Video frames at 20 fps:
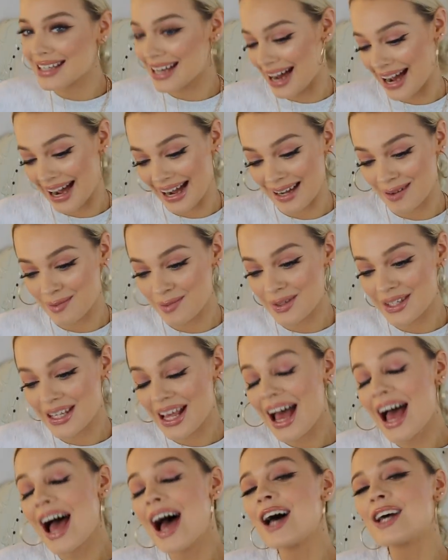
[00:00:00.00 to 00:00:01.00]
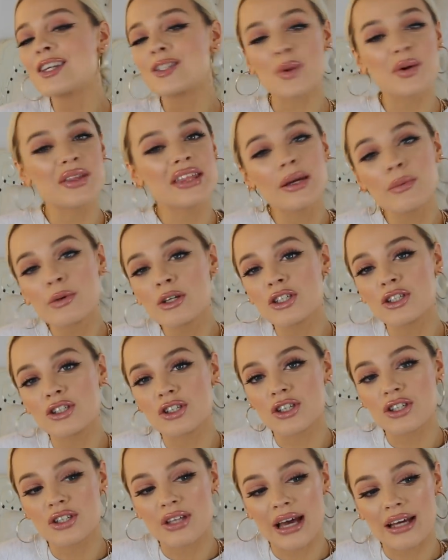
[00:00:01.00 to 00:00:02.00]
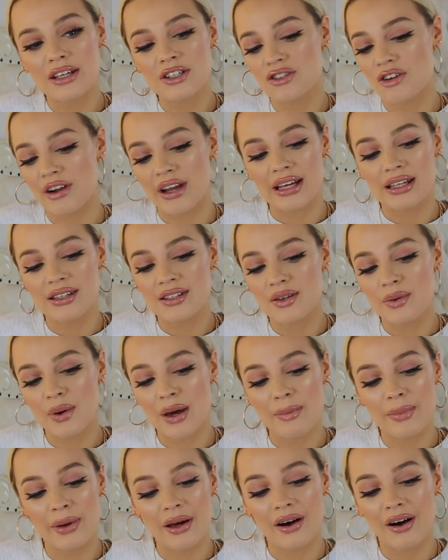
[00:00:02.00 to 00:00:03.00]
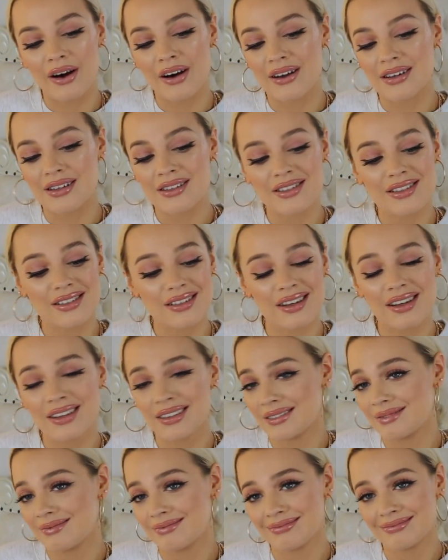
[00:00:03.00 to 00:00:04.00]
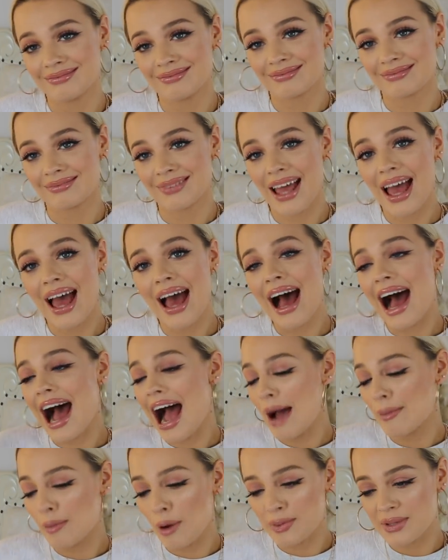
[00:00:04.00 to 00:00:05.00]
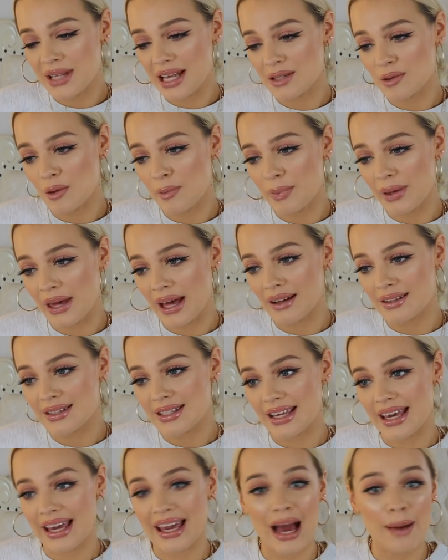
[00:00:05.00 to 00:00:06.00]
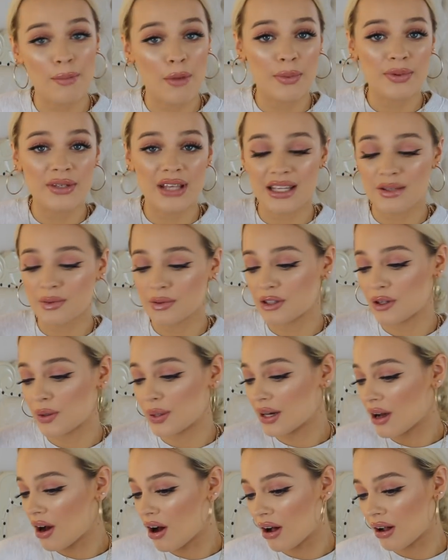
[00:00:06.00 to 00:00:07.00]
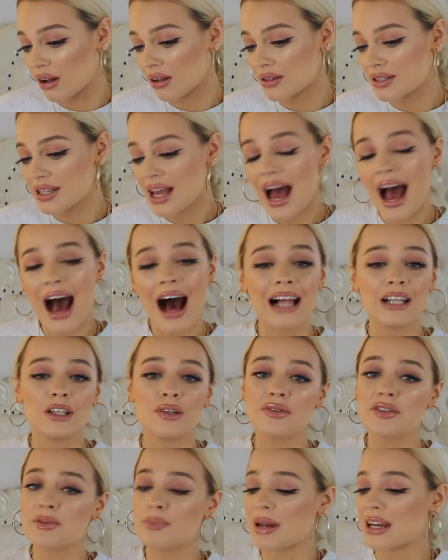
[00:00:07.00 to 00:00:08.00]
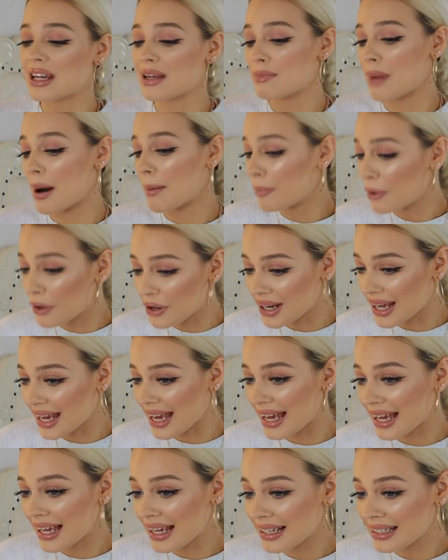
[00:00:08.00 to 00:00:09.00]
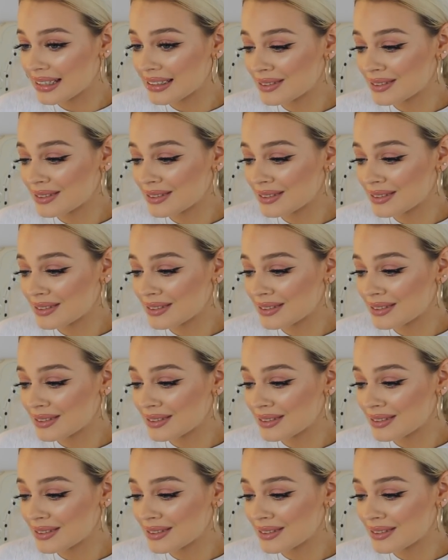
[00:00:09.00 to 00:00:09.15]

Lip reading: times. So I think we should just get straight into it because I'm obsessed with PLT. I'm obsessed with doing hauls. I love spending my money.